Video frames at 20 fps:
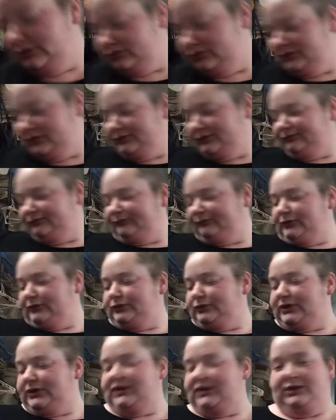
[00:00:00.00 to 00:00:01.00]
the
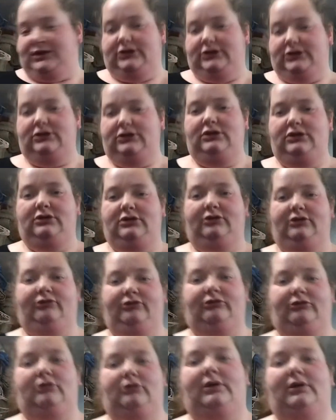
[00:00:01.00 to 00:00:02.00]
phone in
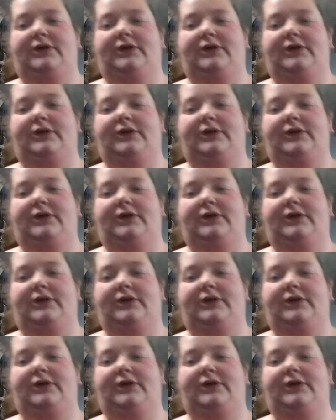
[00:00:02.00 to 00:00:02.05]
so I